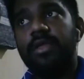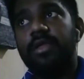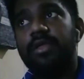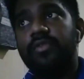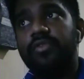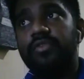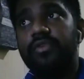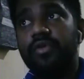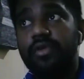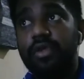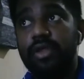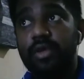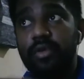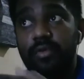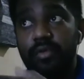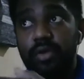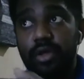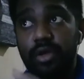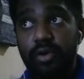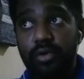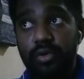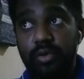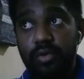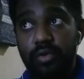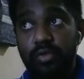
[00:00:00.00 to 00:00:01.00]
So
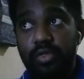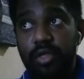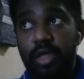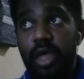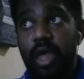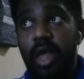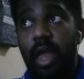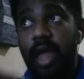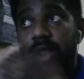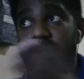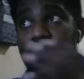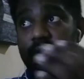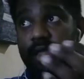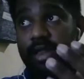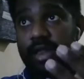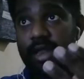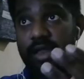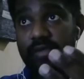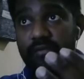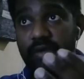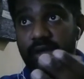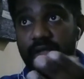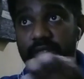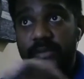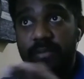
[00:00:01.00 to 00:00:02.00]
during growth, an
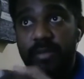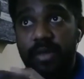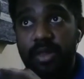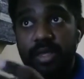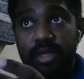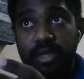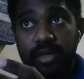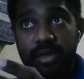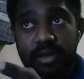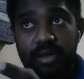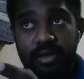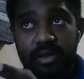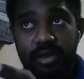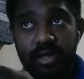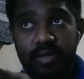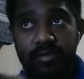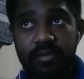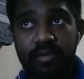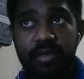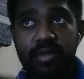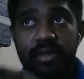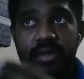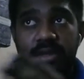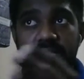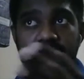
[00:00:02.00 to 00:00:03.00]
irreversible increase
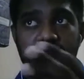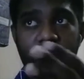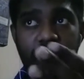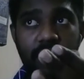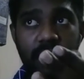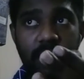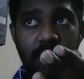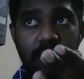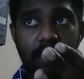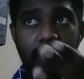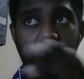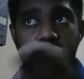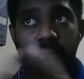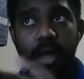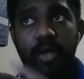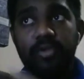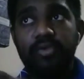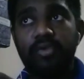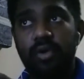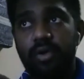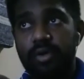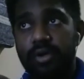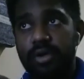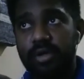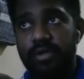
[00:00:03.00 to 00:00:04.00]
in dry mass
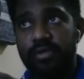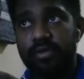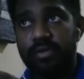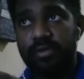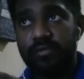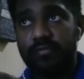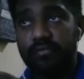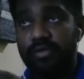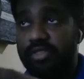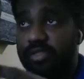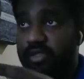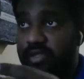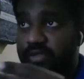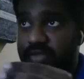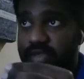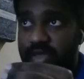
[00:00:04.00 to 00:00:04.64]
occurs, which is